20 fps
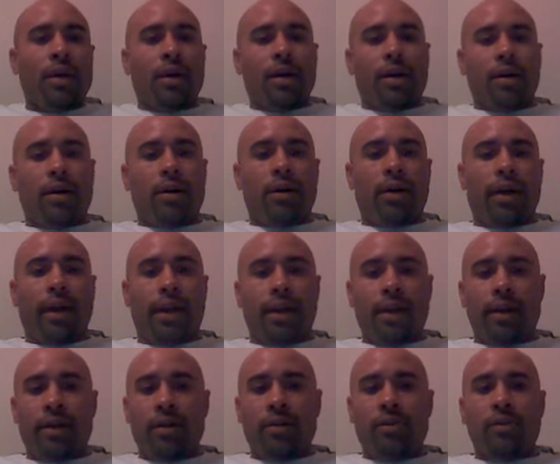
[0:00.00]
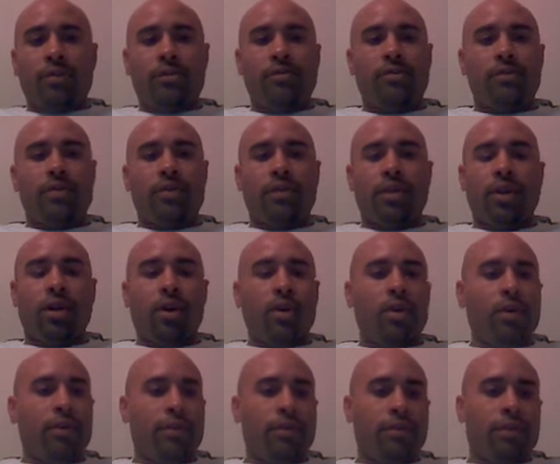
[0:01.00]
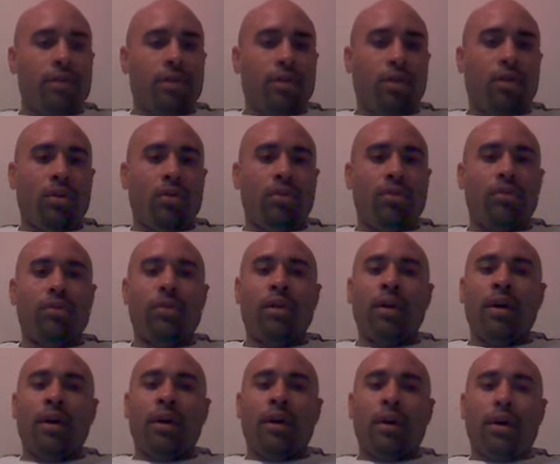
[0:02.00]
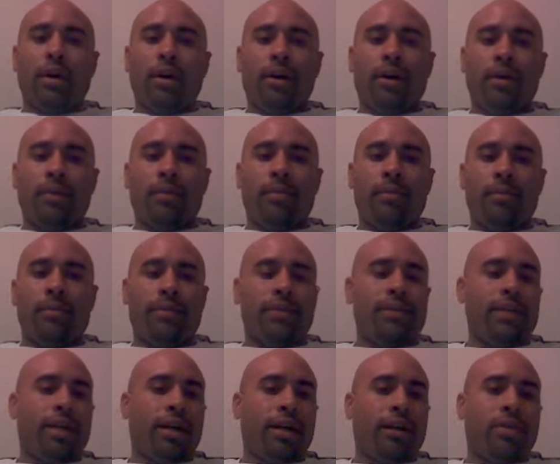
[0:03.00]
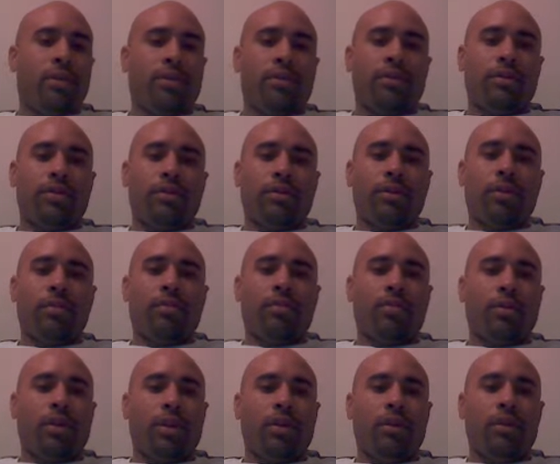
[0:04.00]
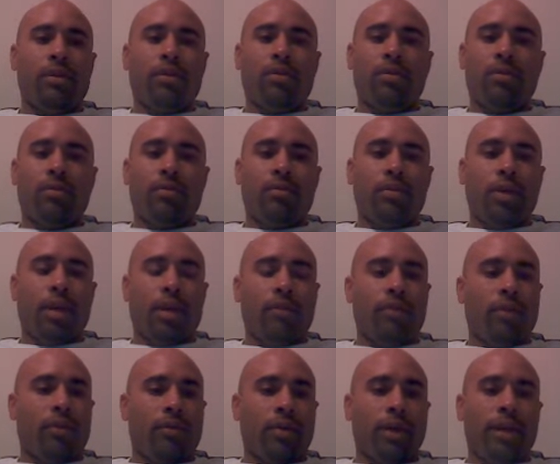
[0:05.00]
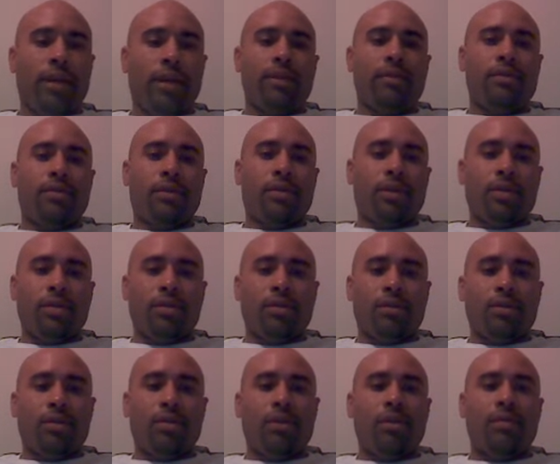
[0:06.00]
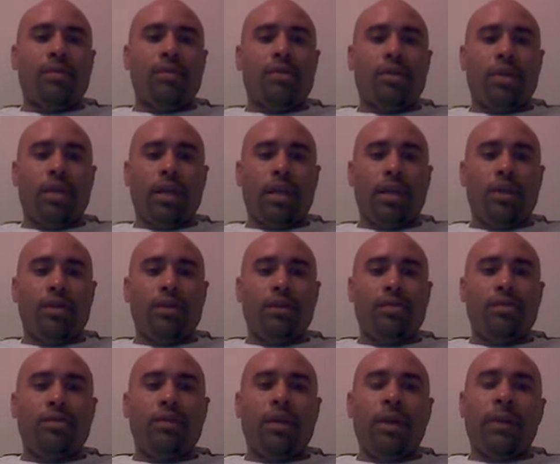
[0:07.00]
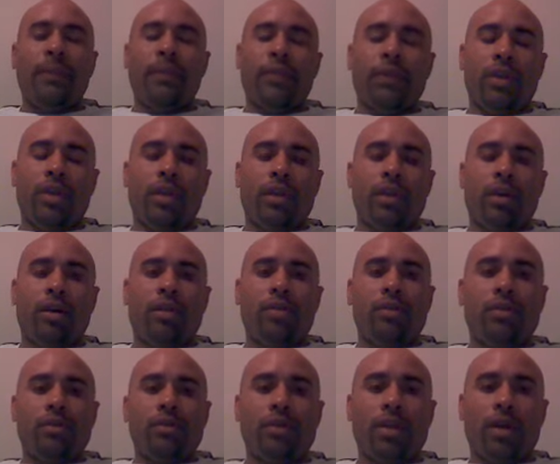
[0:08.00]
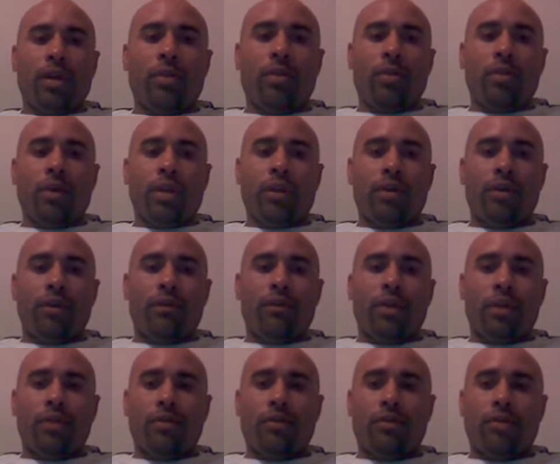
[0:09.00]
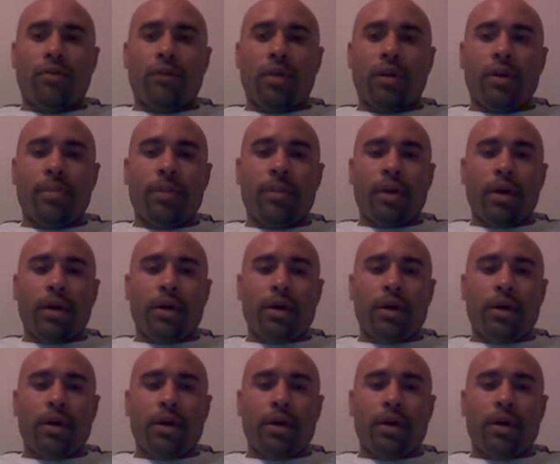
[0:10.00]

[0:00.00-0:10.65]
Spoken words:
hail, snow if it's cold. If it's not cold, it's going to bring heavy rains, thunderstorms, tornadoes. You get all those type of weather events from